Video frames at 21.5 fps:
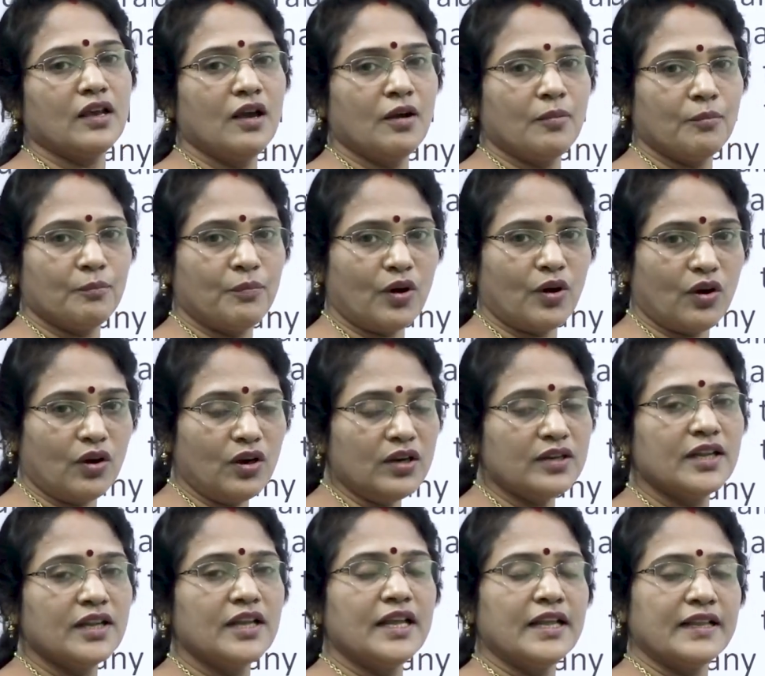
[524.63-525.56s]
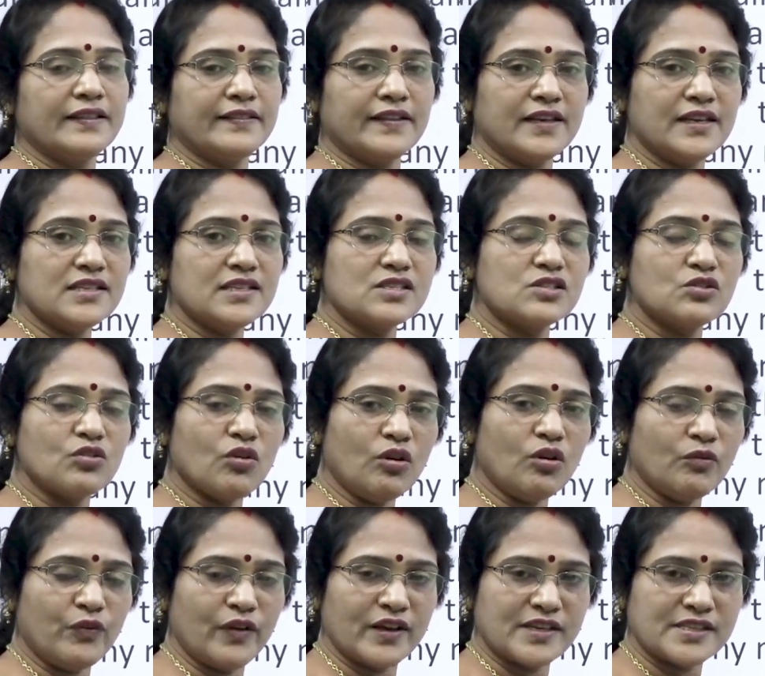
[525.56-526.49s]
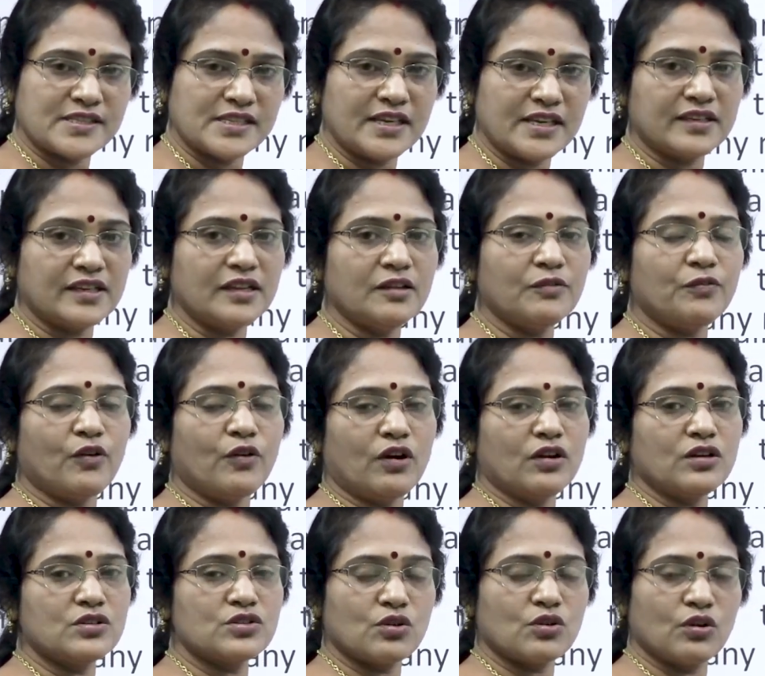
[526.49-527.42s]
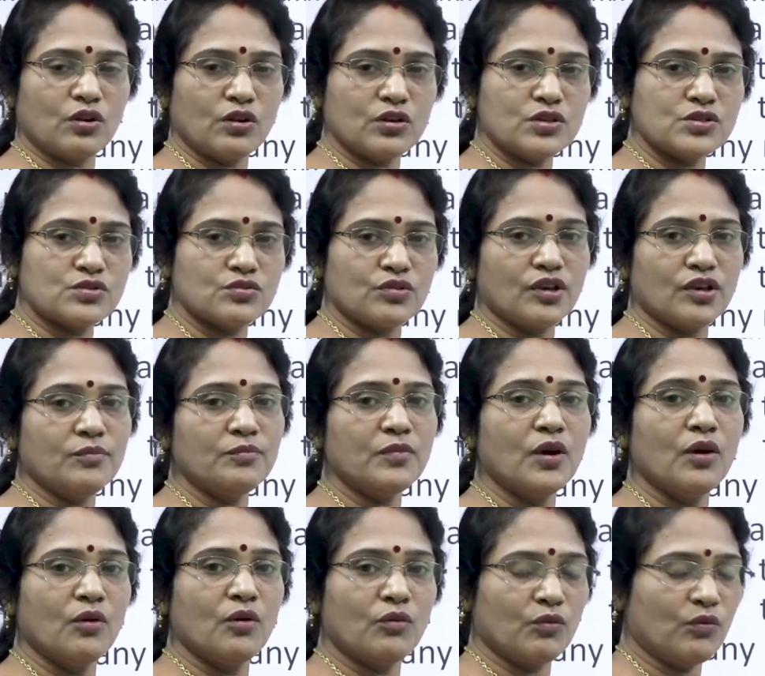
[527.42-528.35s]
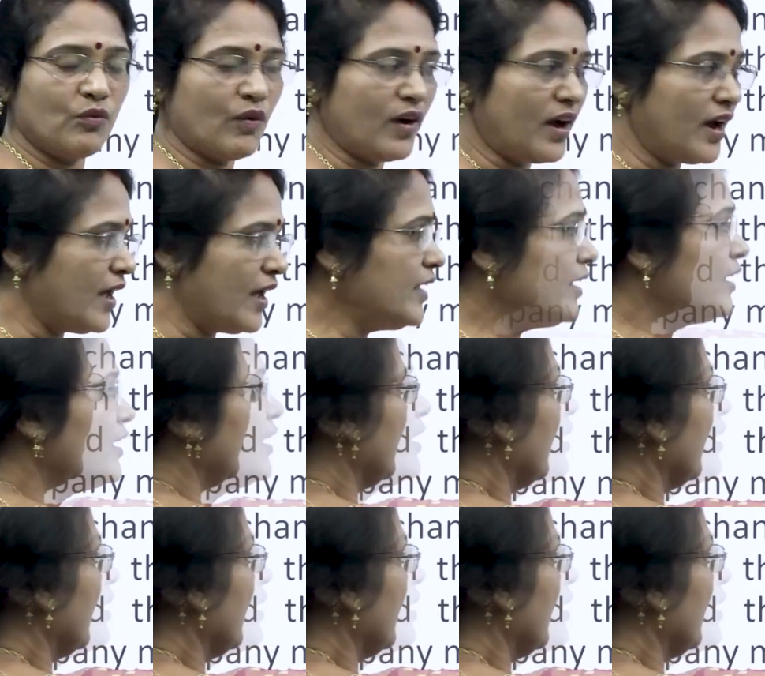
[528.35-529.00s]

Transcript: but there is no facility for solo swim. Why?